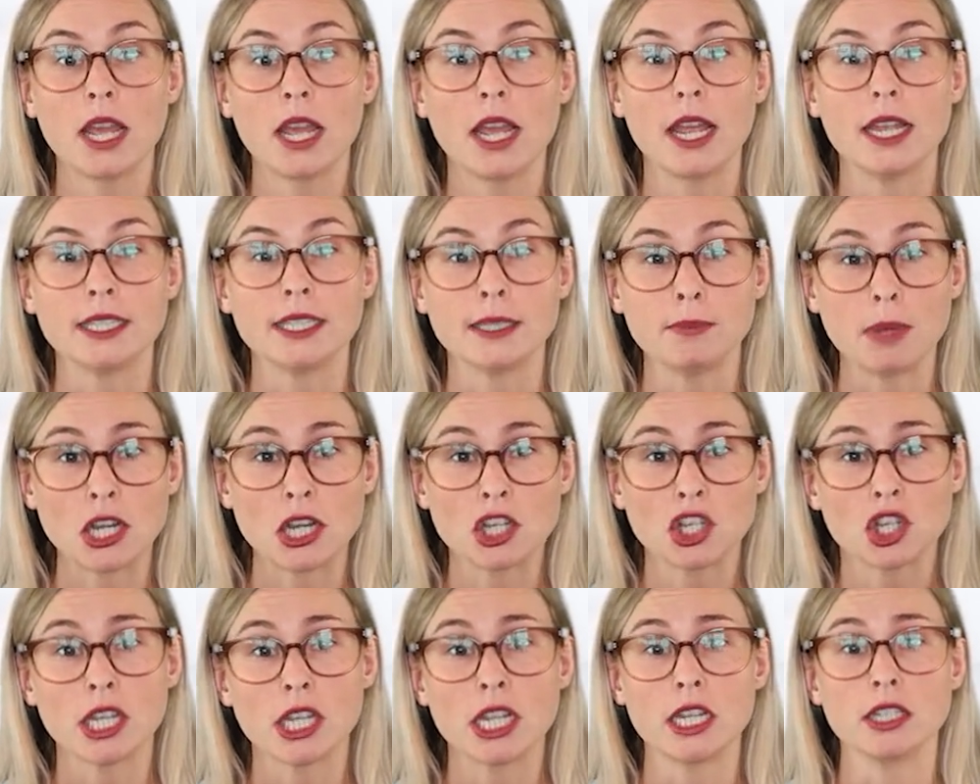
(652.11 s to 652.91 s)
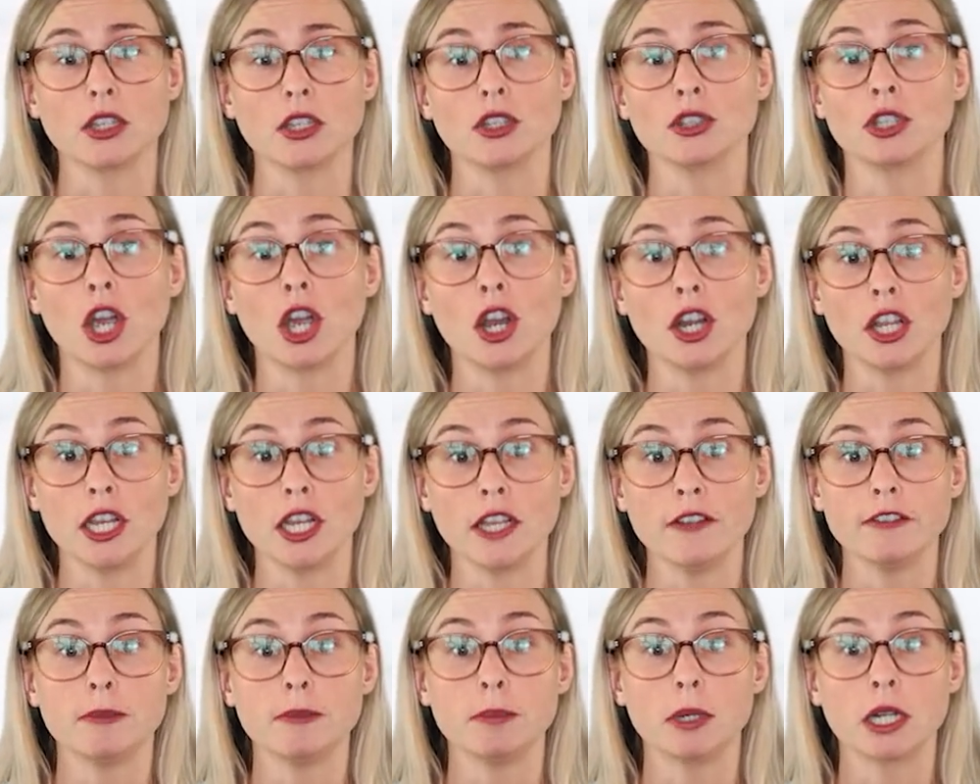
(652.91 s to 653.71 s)
especially as
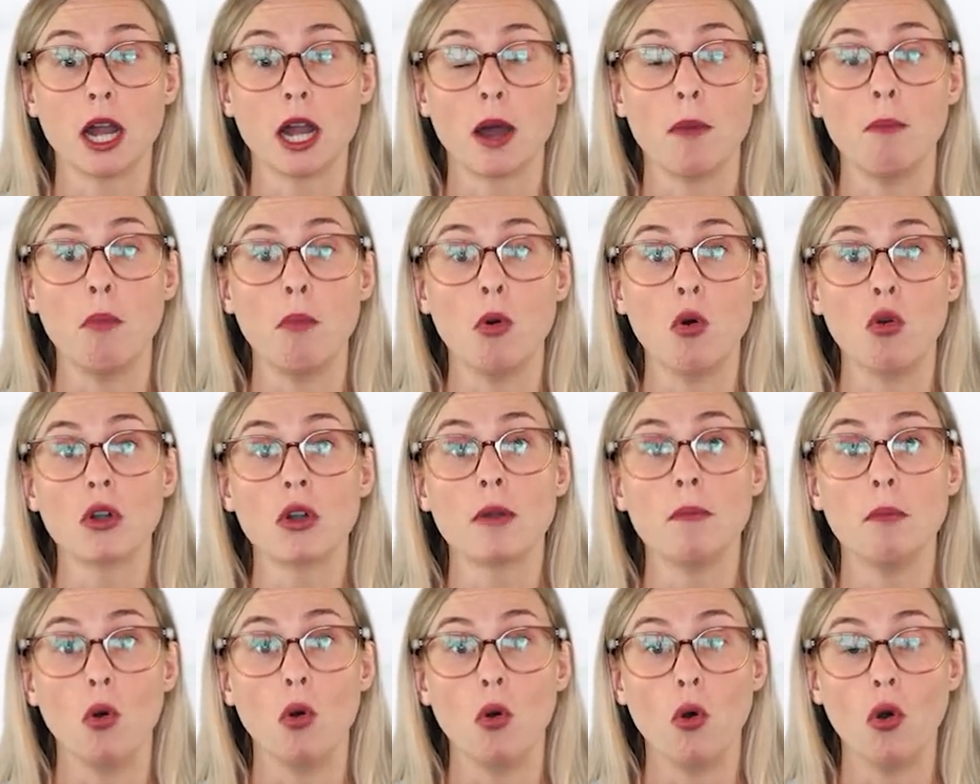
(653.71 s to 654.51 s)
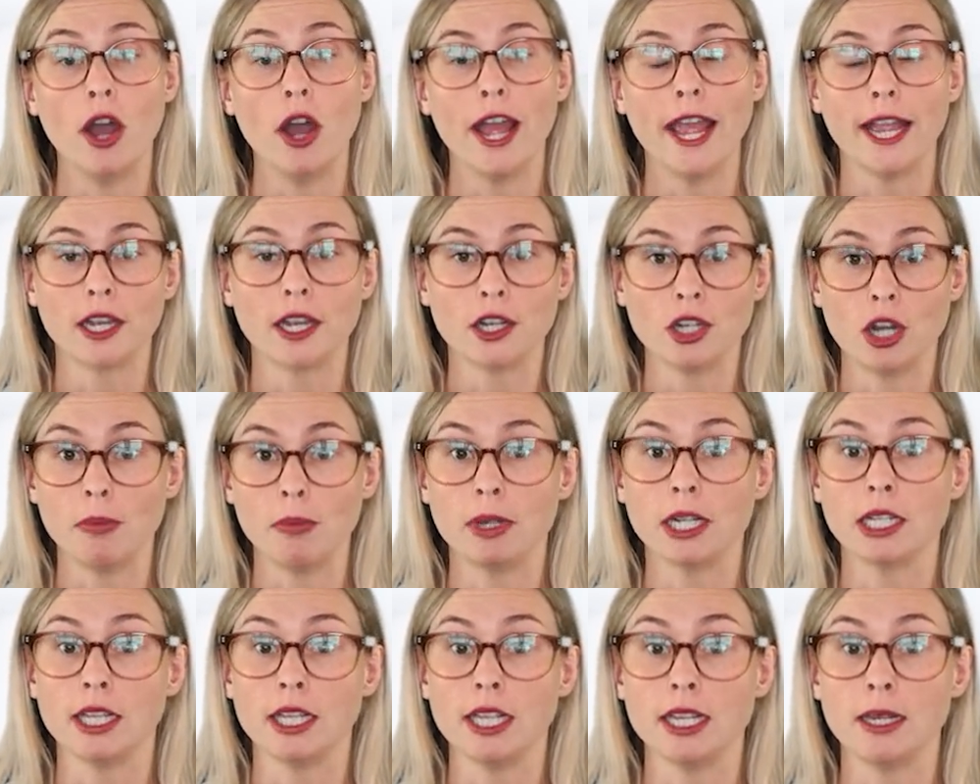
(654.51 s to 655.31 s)
alternatives become more and more economically